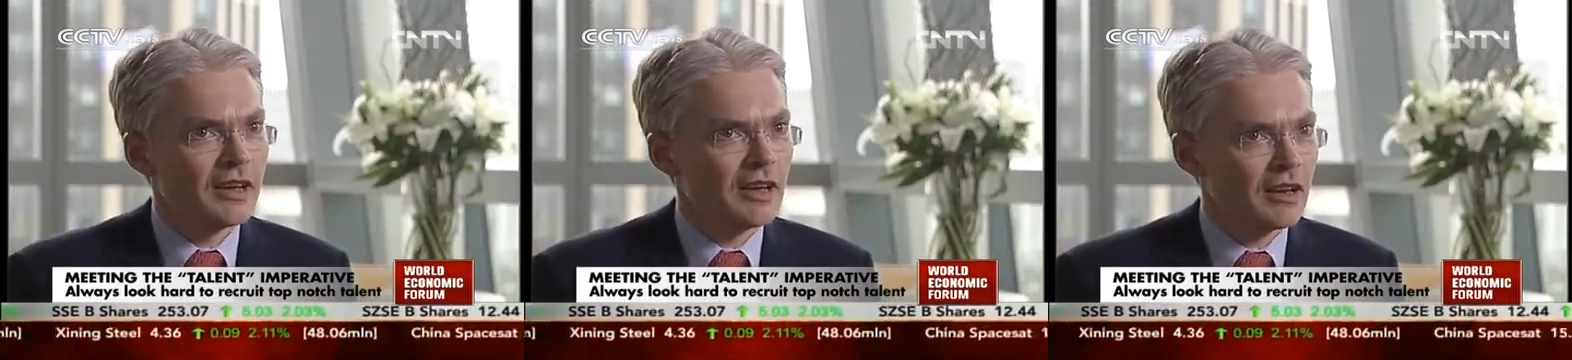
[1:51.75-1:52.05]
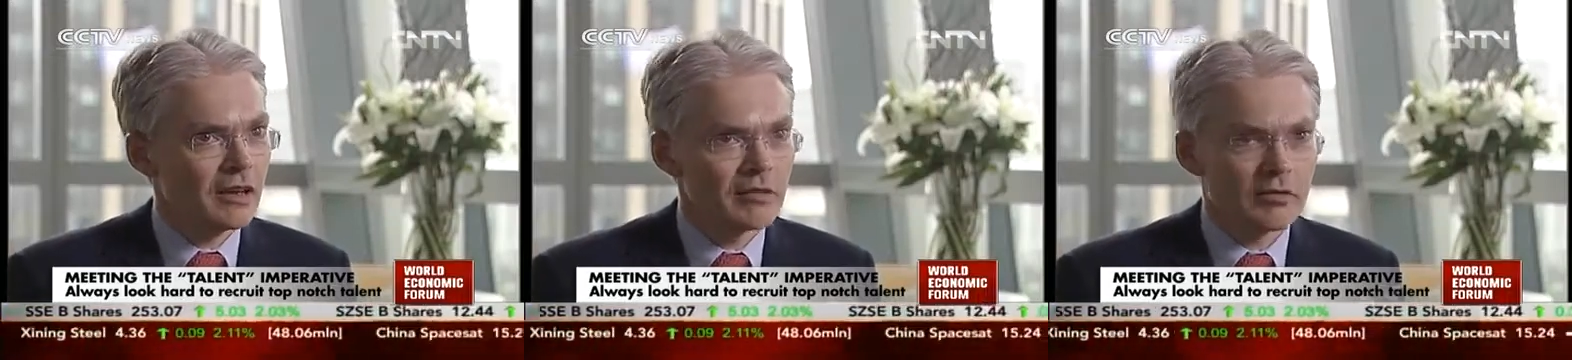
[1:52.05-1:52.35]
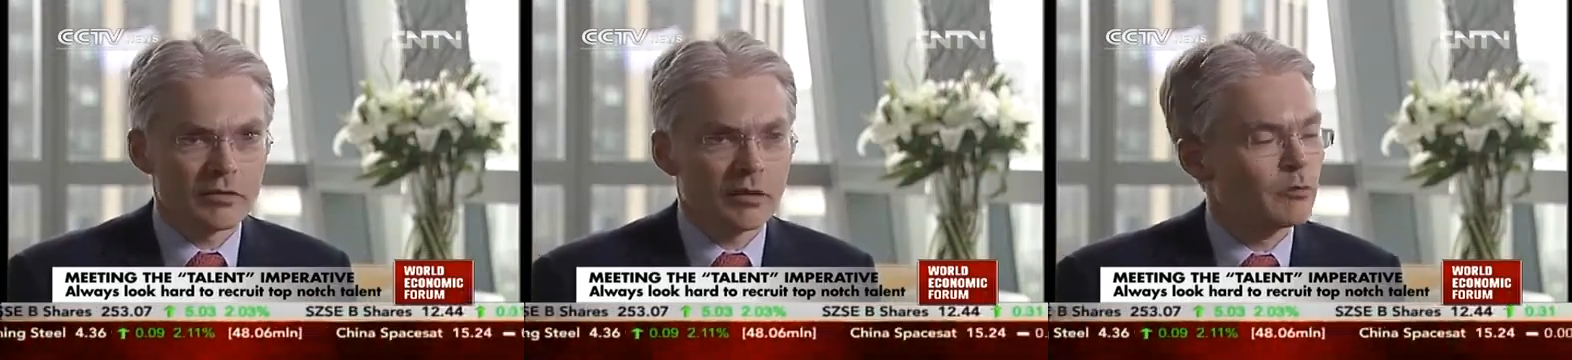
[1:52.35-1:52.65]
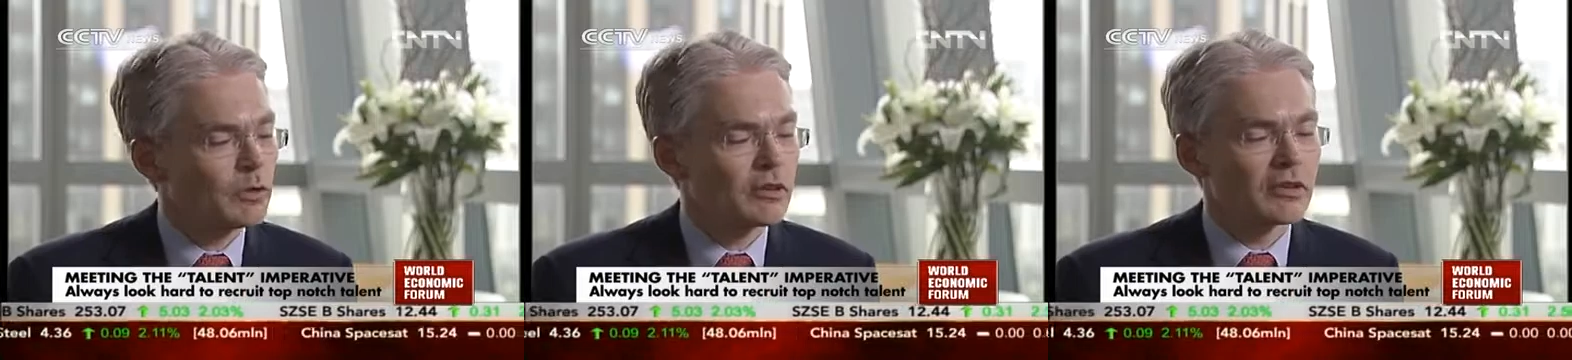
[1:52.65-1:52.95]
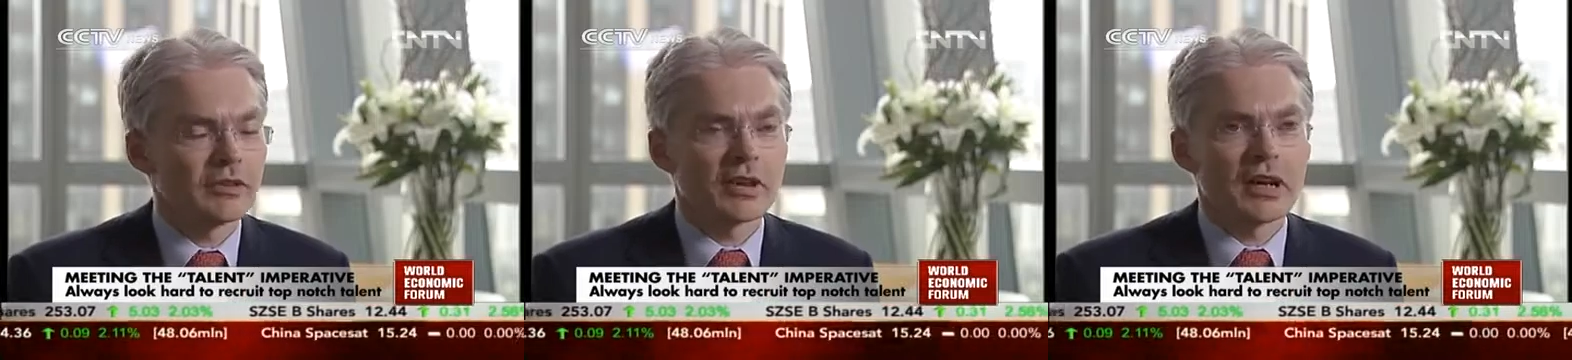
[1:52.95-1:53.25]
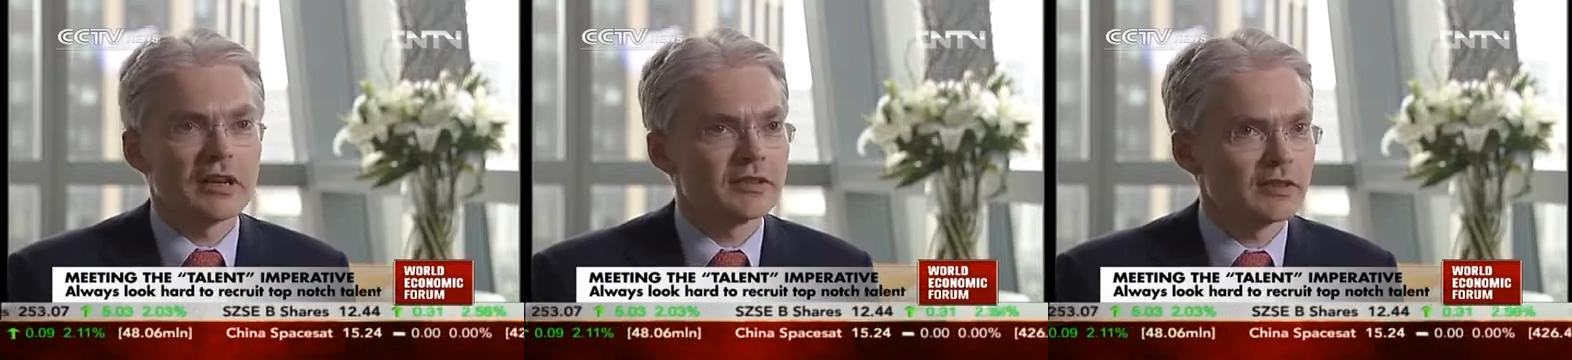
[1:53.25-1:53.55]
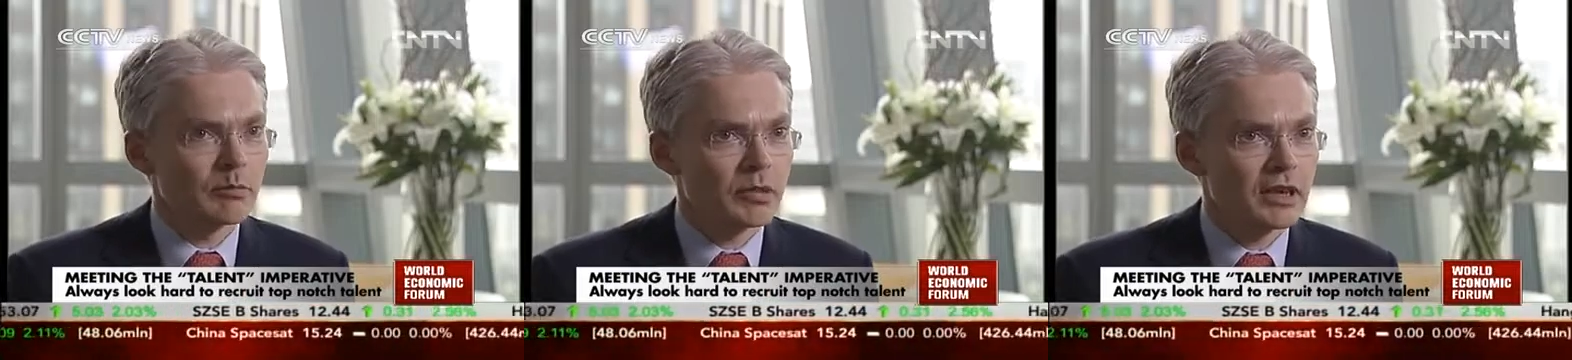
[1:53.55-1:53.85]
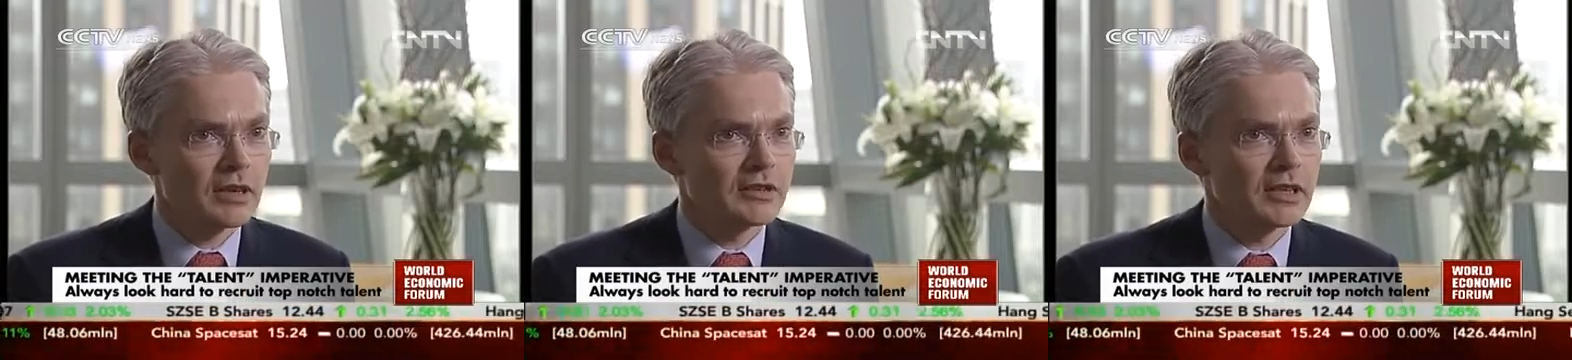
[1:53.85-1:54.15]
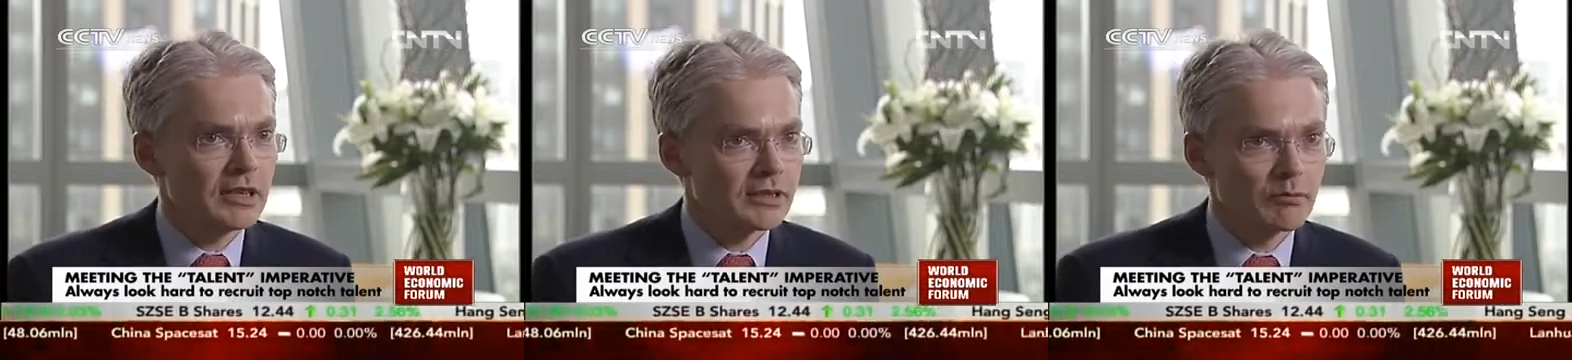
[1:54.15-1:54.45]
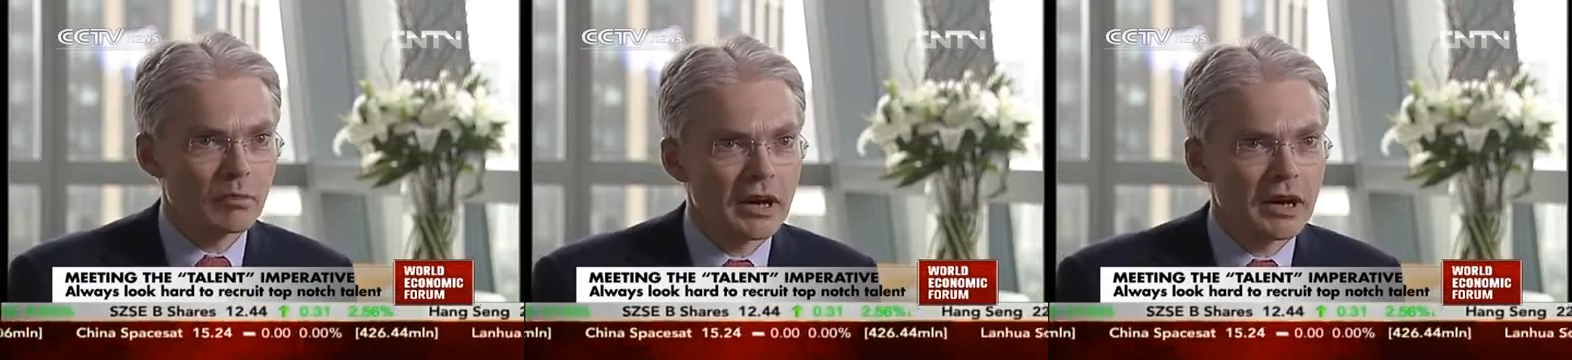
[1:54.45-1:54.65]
in computer science and the PhDs in